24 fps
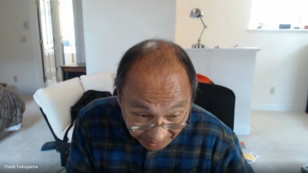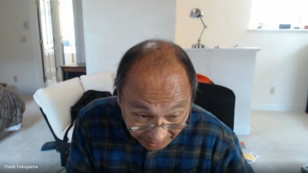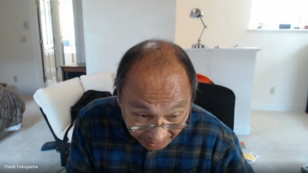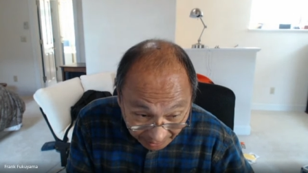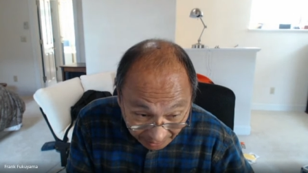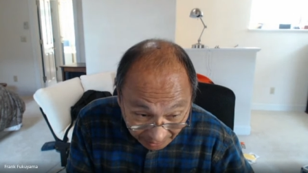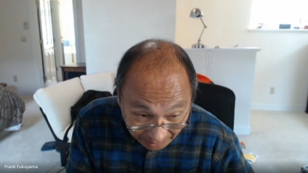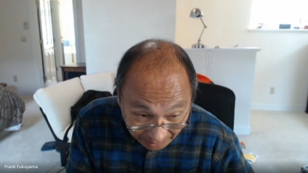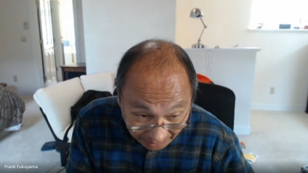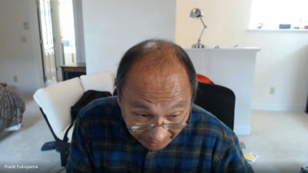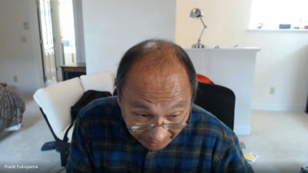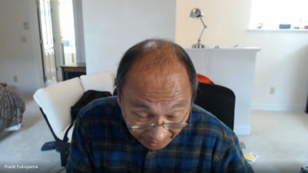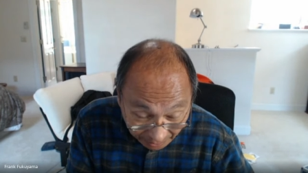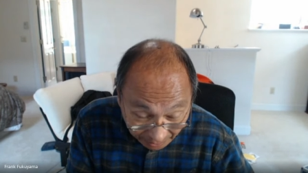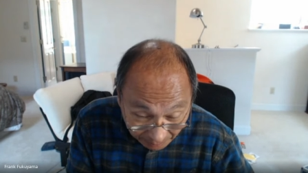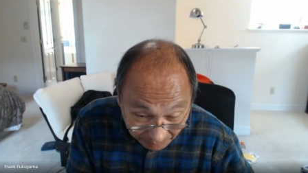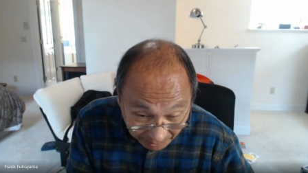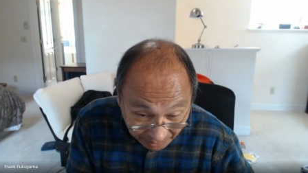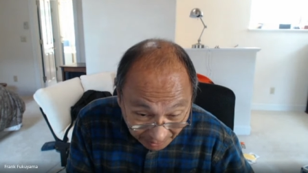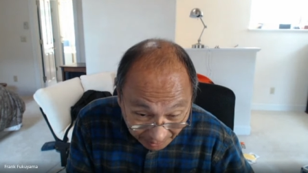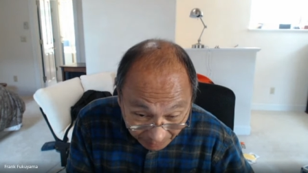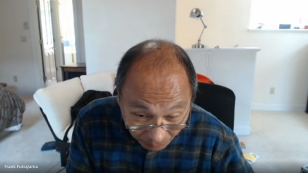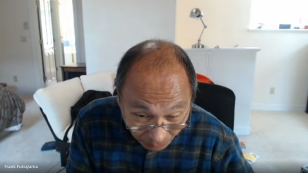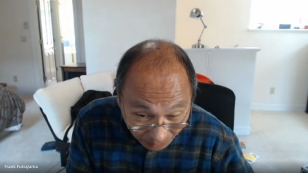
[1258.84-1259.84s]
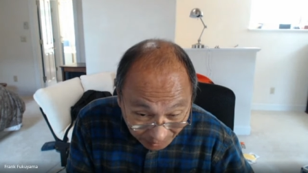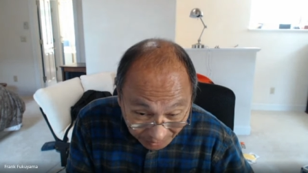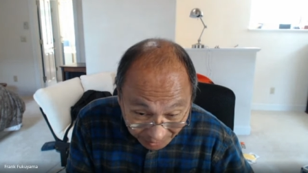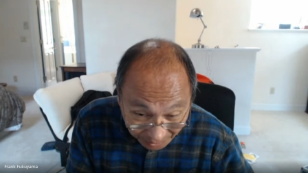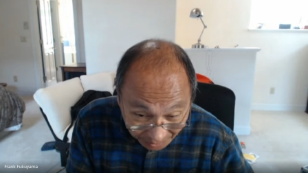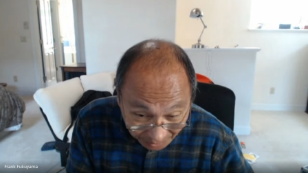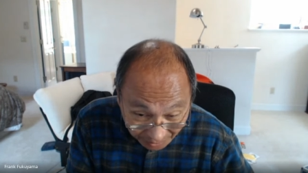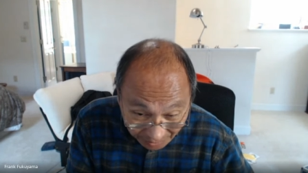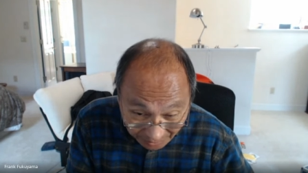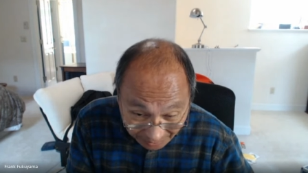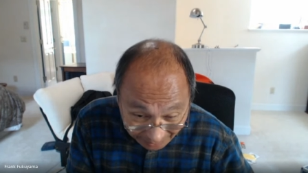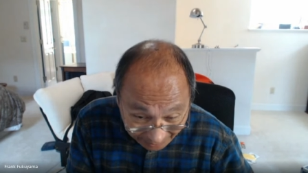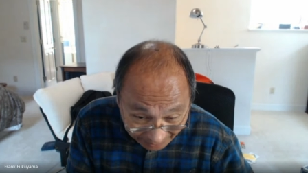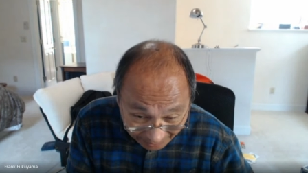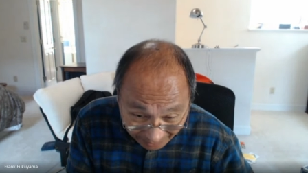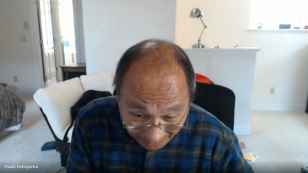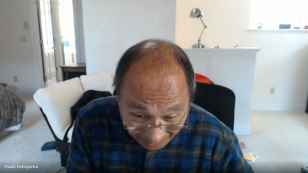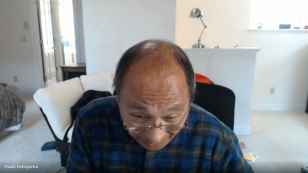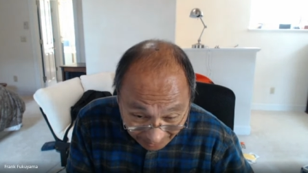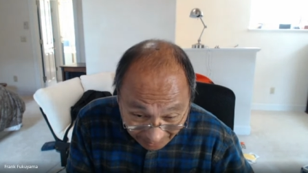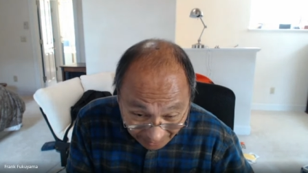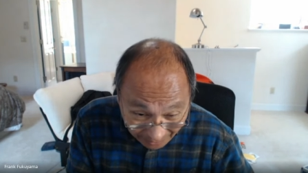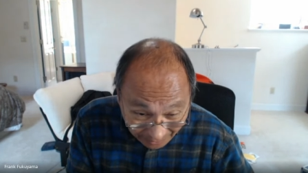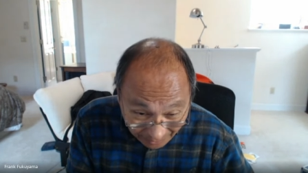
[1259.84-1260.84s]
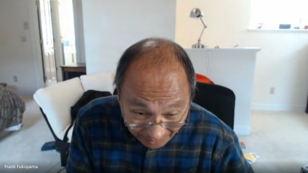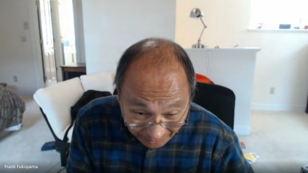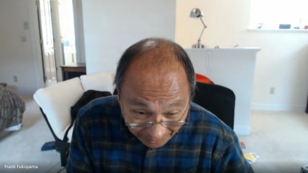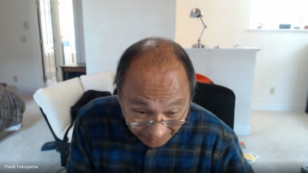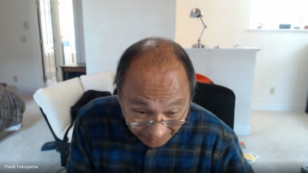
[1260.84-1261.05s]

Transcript: They claimed that it wasn't, you